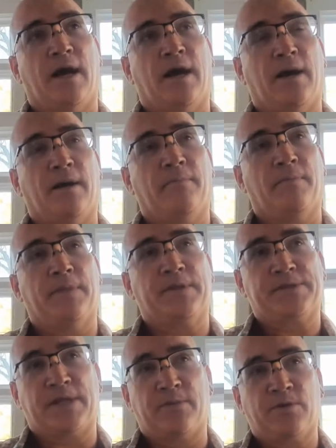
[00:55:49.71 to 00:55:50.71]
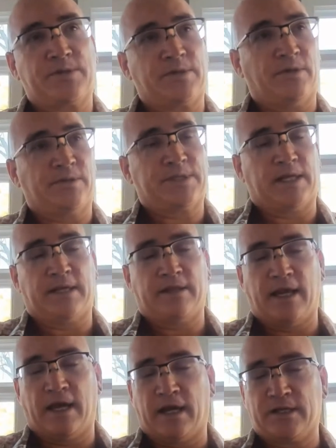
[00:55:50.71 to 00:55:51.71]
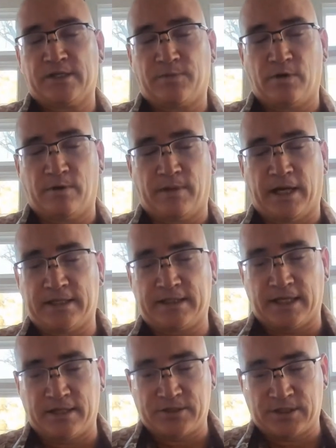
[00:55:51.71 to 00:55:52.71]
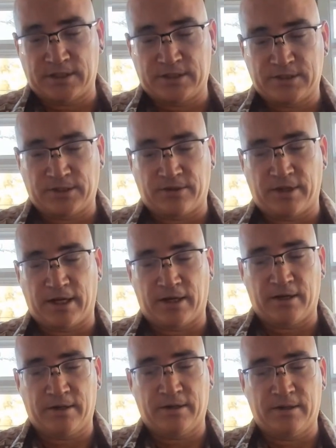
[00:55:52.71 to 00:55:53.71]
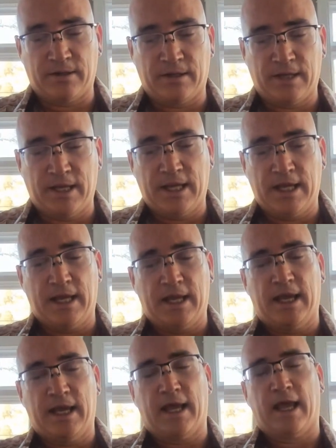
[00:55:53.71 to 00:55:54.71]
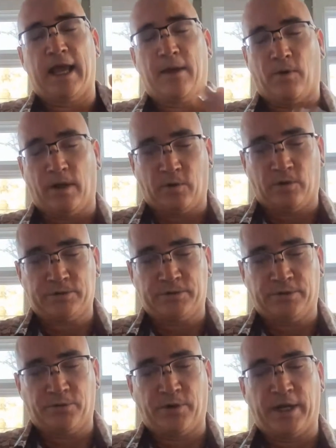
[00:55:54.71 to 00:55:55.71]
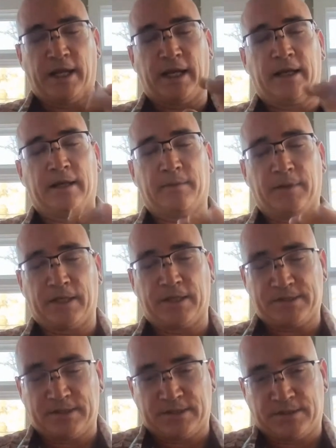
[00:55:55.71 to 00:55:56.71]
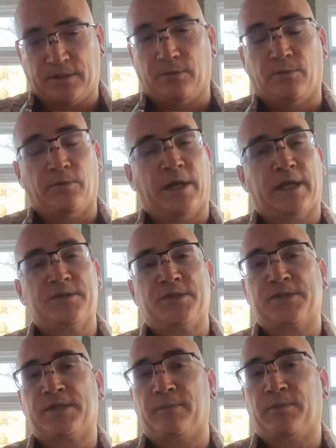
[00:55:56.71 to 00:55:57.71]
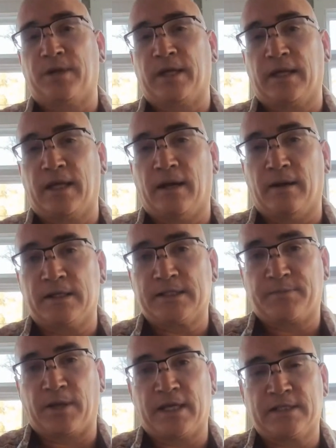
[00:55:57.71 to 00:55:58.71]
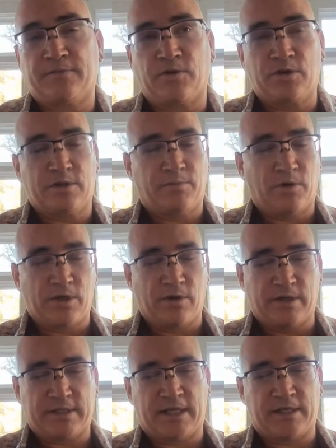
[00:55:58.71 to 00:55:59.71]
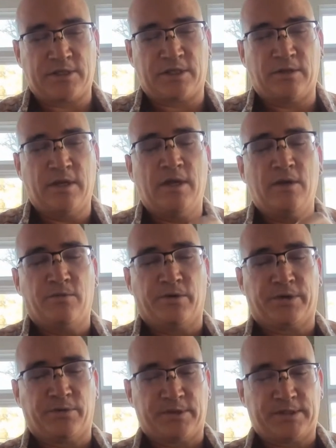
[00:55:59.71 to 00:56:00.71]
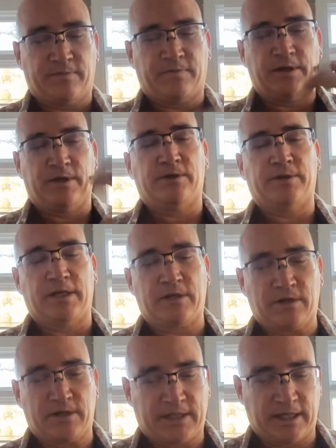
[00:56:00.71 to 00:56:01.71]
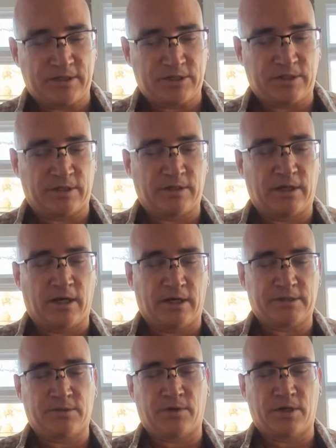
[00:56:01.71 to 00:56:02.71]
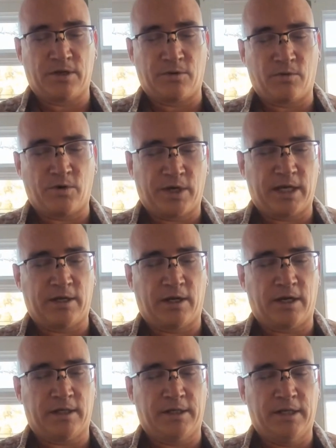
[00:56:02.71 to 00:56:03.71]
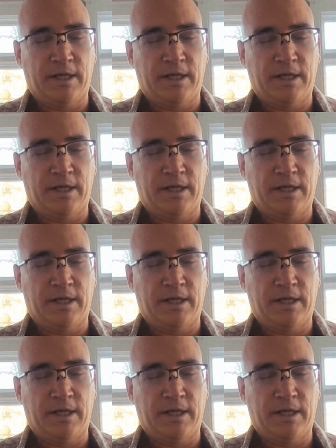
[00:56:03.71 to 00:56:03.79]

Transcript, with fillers: Um, the same results in that I just put my attention to there while I'm holding the ring because this, the ring is just simply a space for you to put your attention with the wisdom field and your attention onto what you're working on.